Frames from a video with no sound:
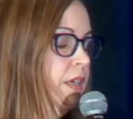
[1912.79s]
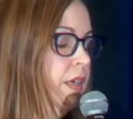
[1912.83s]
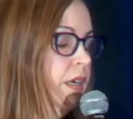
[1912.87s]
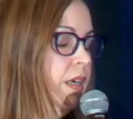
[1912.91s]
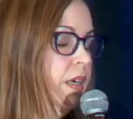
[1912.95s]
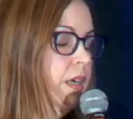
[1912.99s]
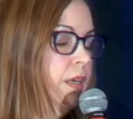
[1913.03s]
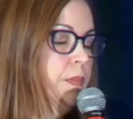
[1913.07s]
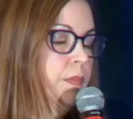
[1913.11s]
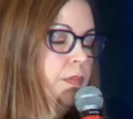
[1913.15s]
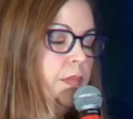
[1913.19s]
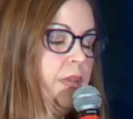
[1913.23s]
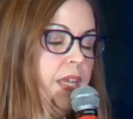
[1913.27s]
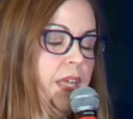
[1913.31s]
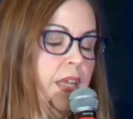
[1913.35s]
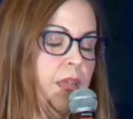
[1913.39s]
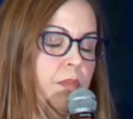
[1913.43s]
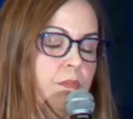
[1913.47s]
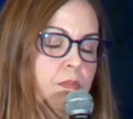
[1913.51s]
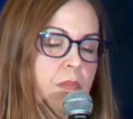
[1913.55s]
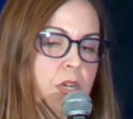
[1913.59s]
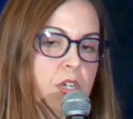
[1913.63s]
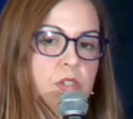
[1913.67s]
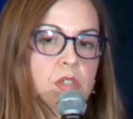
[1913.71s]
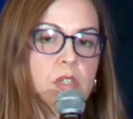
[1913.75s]
um,
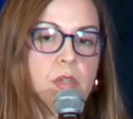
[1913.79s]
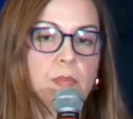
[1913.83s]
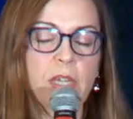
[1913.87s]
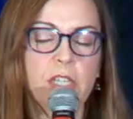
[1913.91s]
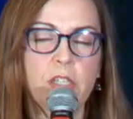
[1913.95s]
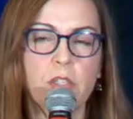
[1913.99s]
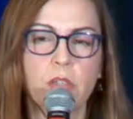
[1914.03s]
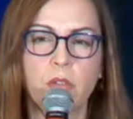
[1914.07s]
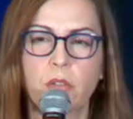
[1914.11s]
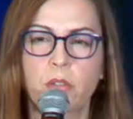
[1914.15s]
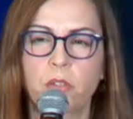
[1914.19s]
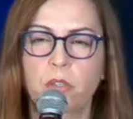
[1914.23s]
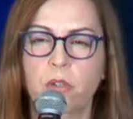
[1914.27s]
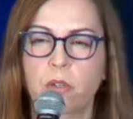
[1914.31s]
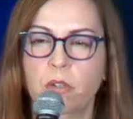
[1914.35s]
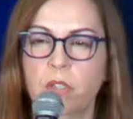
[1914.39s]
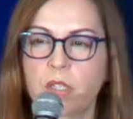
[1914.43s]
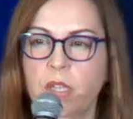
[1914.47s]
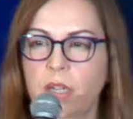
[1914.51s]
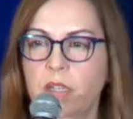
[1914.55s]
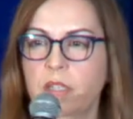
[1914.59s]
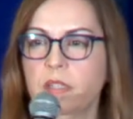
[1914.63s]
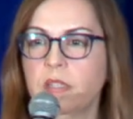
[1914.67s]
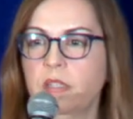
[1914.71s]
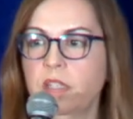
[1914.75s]
and most of my students are
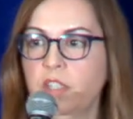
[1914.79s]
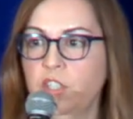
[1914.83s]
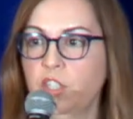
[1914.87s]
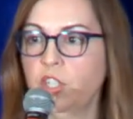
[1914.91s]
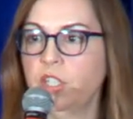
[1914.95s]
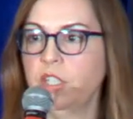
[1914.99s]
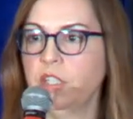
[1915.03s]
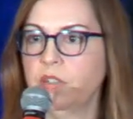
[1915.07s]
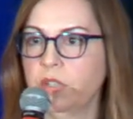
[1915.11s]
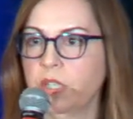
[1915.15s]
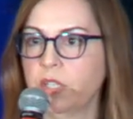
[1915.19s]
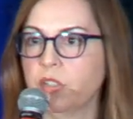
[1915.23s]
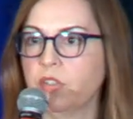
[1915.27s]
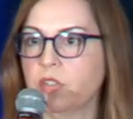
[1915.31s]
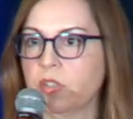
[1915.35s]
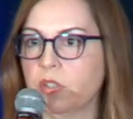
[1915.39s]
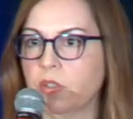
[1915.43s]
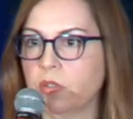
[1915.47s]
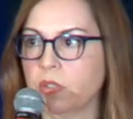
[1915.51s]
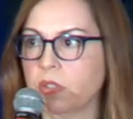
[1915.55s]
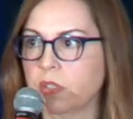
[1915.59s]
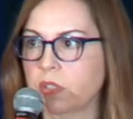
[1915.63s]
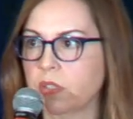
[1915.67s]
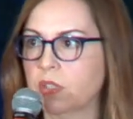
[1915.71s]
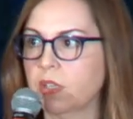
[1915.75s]
science and engineering
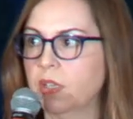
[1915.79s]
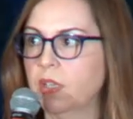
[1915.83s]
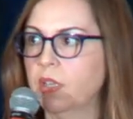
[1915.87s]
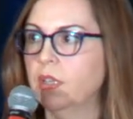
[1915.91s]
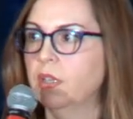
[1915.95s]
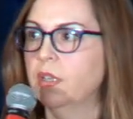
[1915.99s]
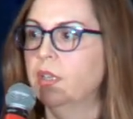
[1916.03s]
students.